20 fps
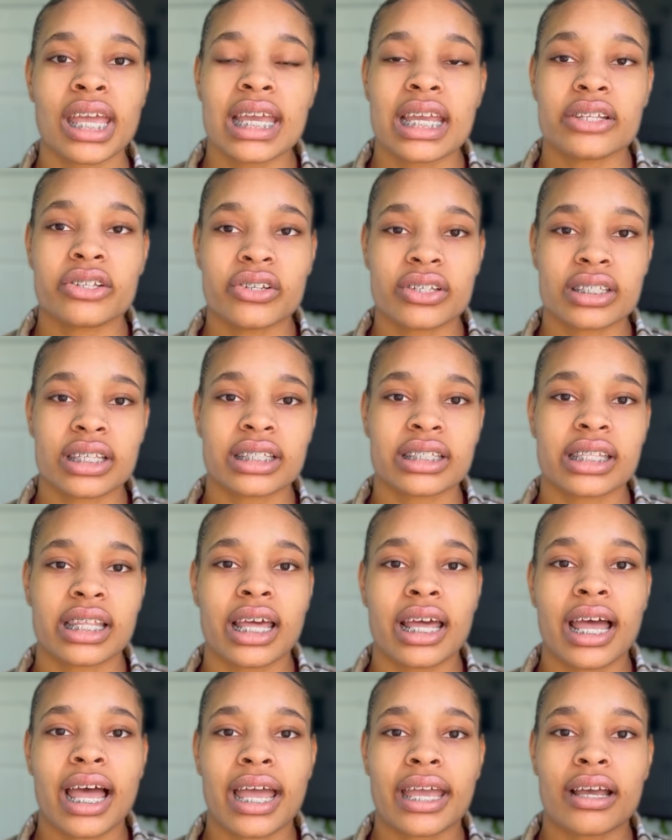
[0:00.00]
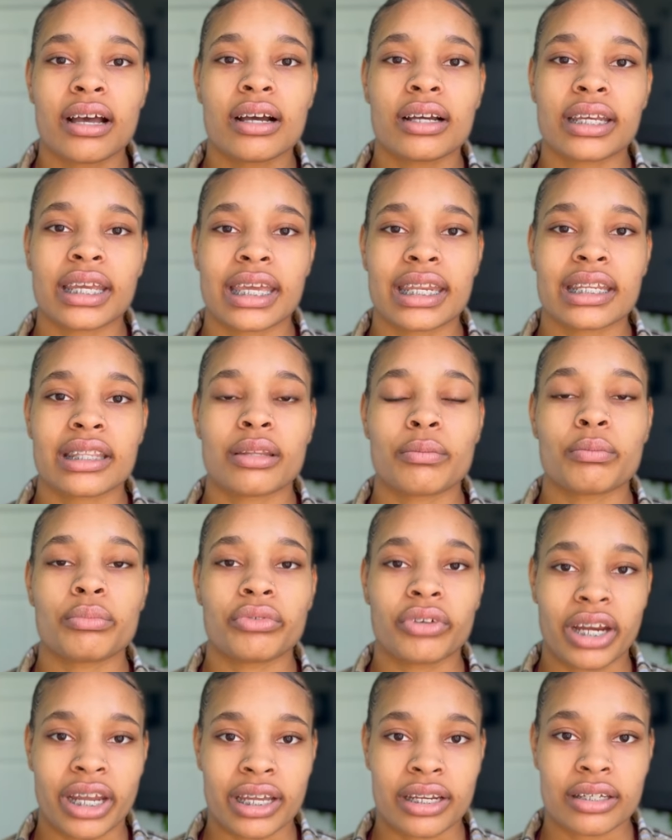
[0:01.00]
it just said that I ungated the
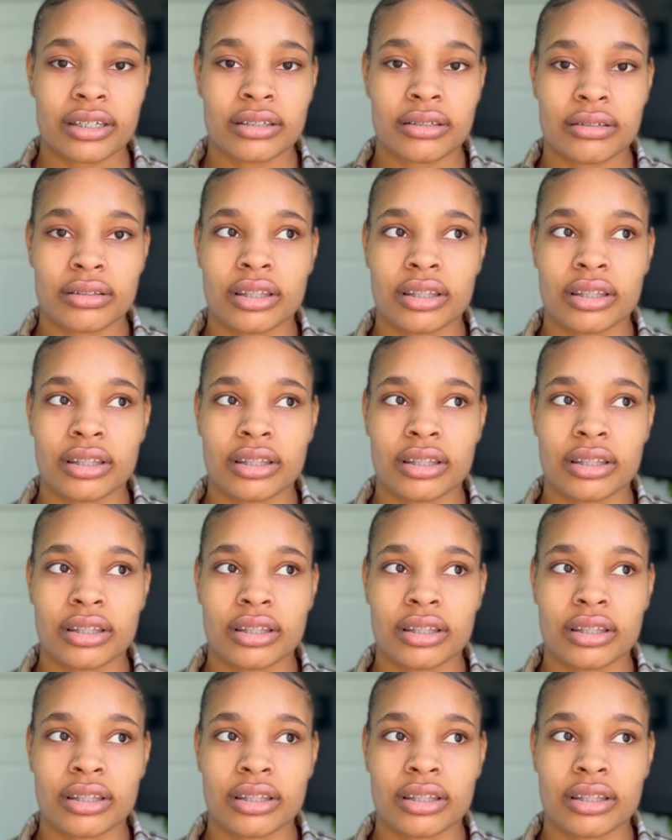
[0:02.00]
brand,